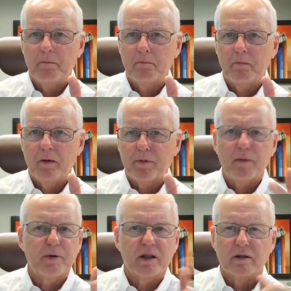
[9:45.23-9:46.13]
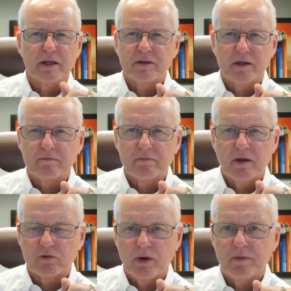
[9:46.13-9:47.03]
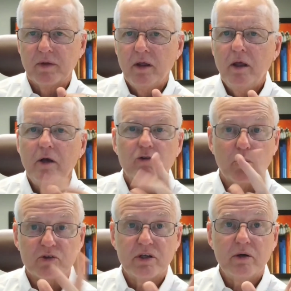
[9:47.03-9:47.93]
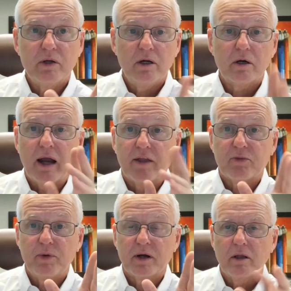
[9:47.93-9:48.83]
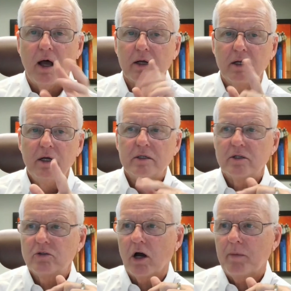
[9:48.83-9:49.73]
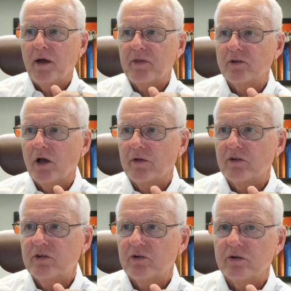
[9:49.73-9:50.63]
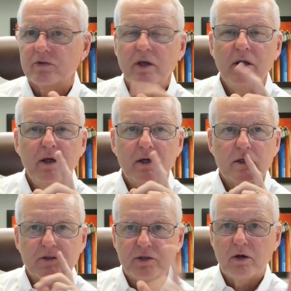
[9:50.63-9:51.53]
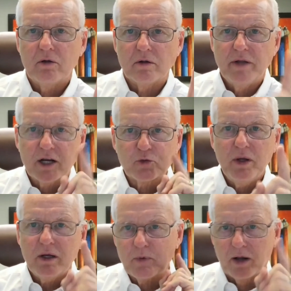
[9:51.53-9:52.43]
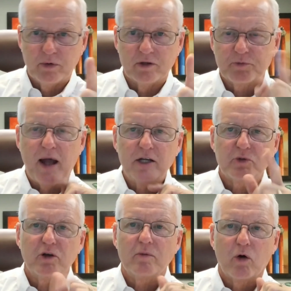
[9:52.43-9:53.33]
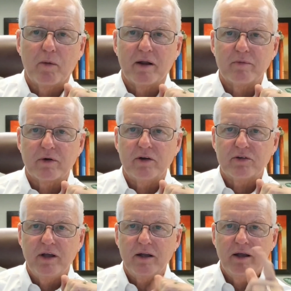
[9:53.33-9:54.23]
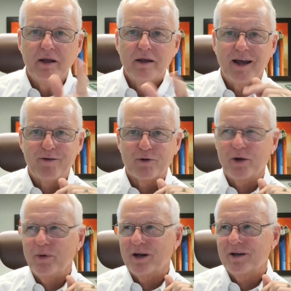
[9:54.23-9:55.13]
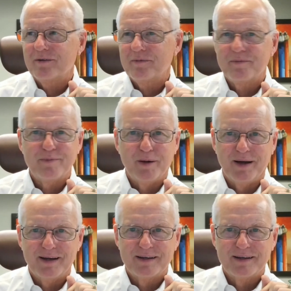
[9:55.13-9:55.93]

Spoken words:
I'll probably put it on LinkedIn as well. So we'll see you here at 3 o'clock to talk about those other decisions. Till next week, when I do it in Spanish, we'll talk more about immigration then. Have a great week. Bye-bye.